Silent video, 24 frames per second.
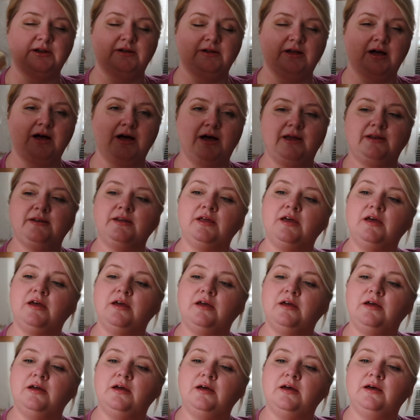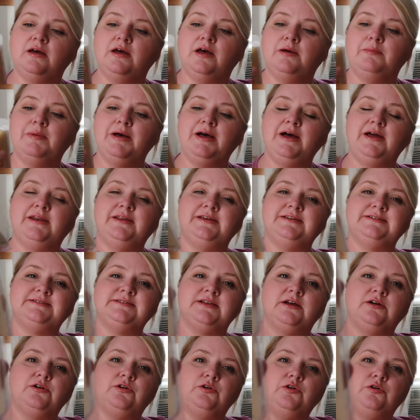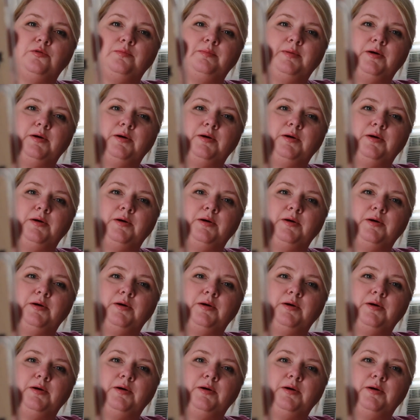I got um, honeysuckle